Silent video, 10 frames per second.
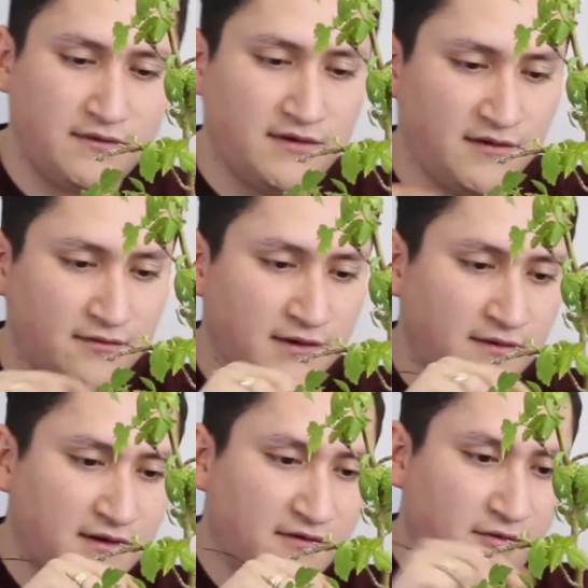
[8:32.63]
this one
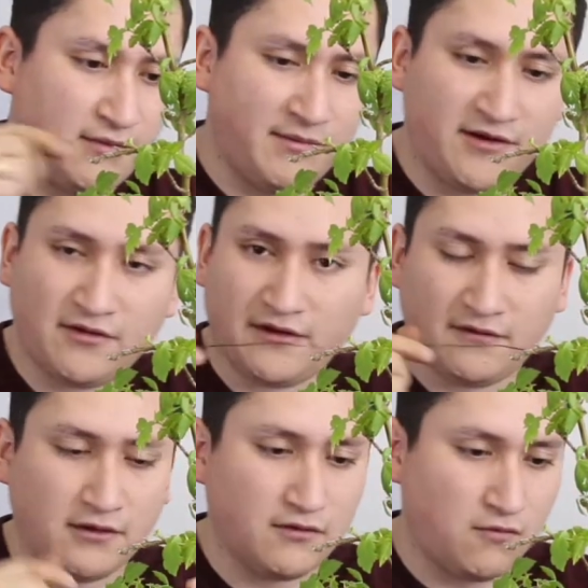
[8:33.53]
and this one I'm actually
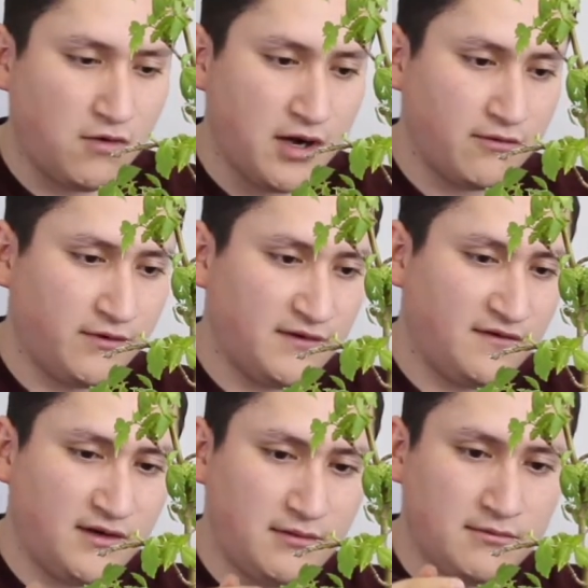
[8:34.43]
going to wire with the
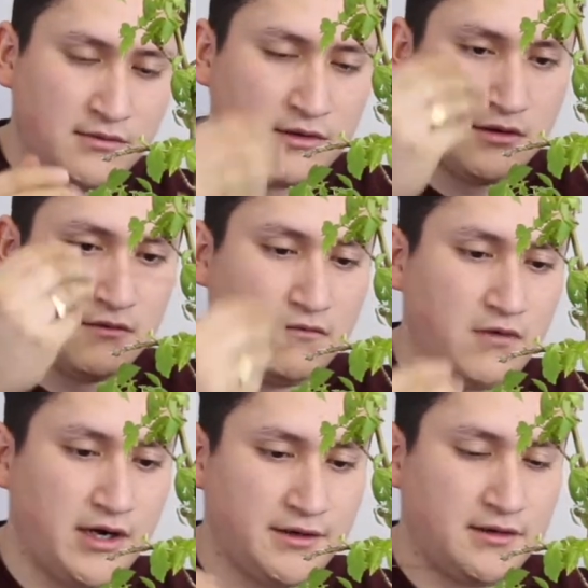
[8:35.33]
same
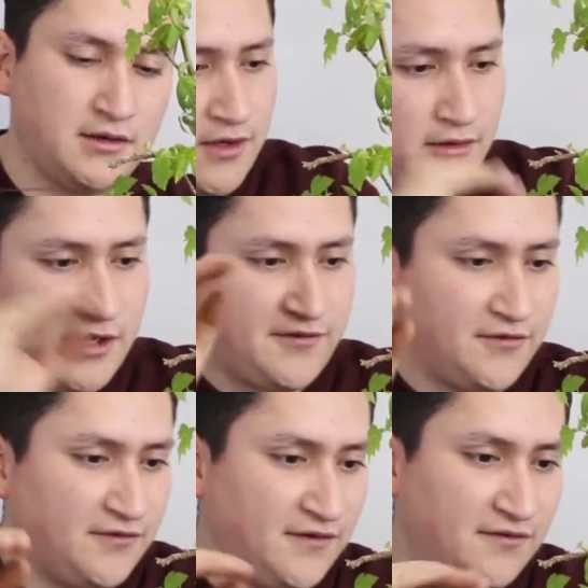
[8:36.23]
wire. Alright, so
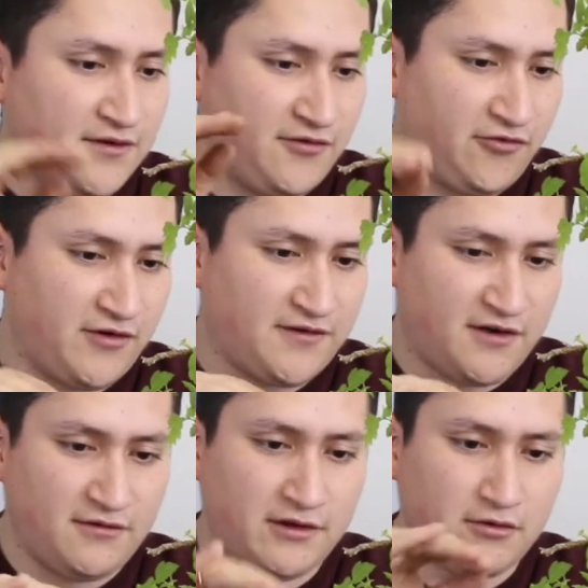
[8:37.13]
since this tree is
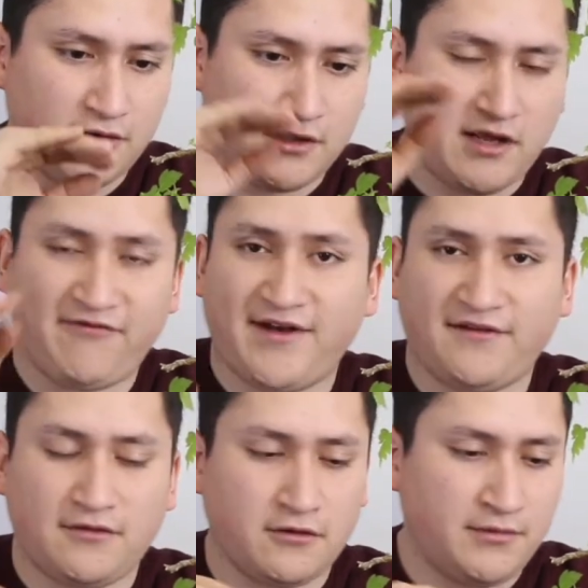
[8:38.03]
actually growing a lot
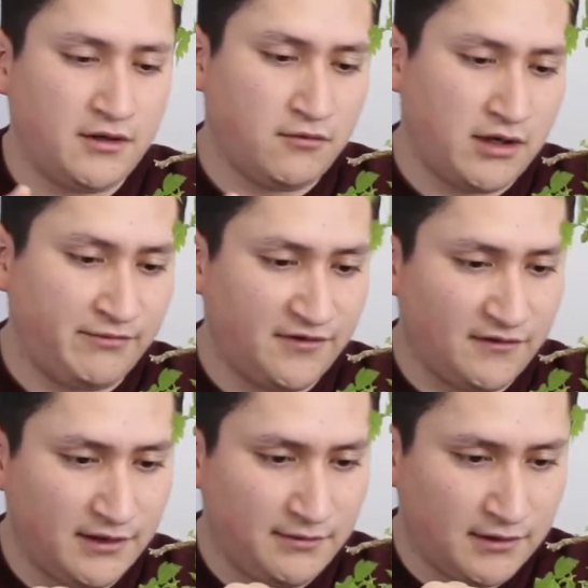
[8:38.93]
faster on me, I'm
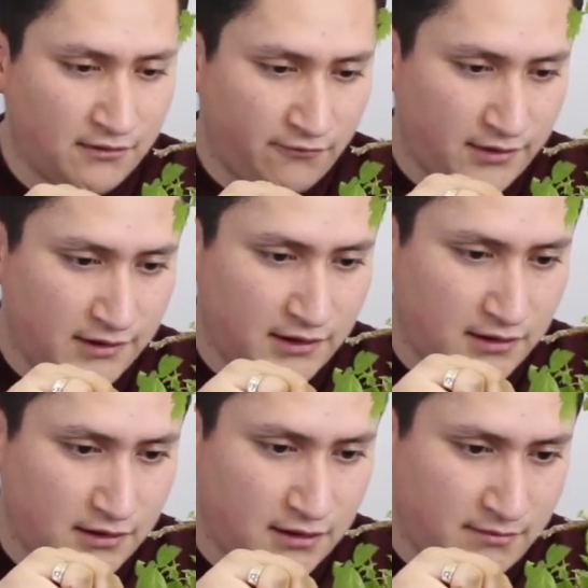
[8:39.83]
just leaving a really
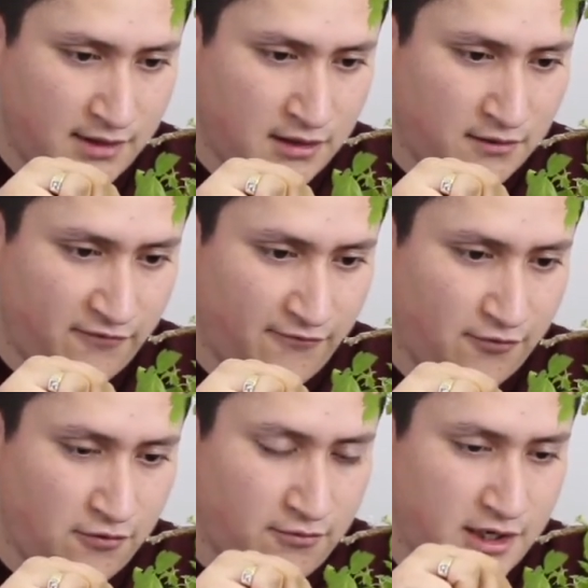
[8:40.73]
good amount of
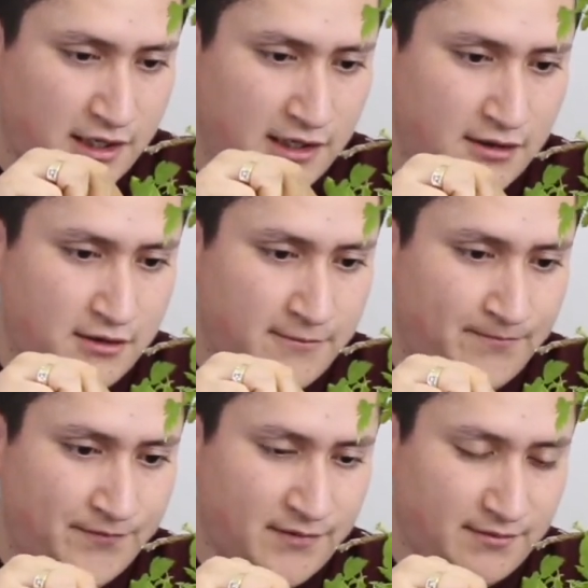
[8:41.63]
room right here.
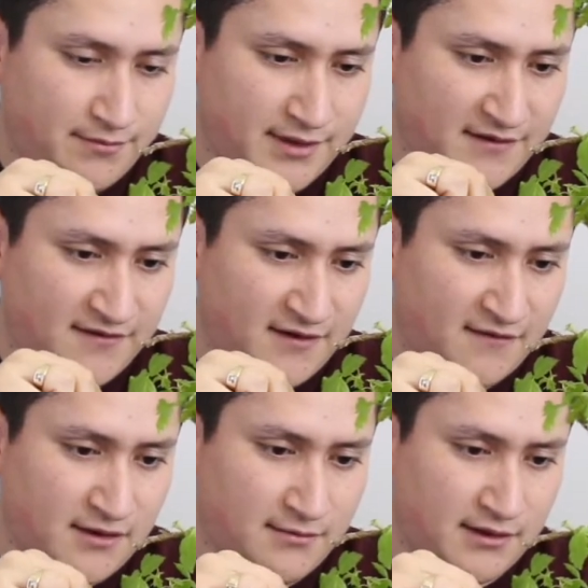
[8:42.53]
But at the same
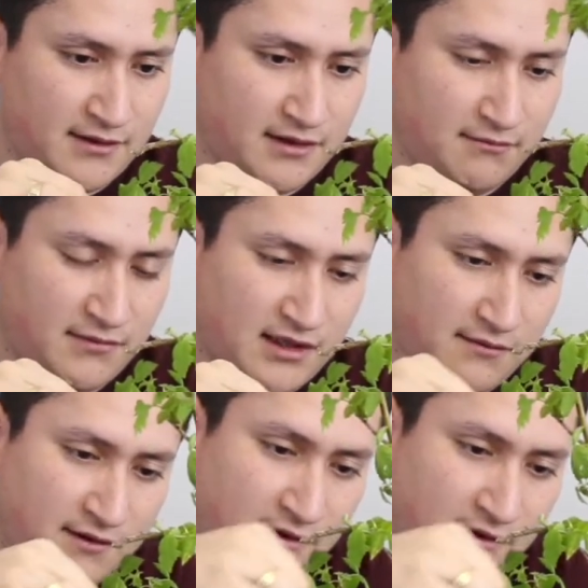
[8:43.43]
time, I'm giving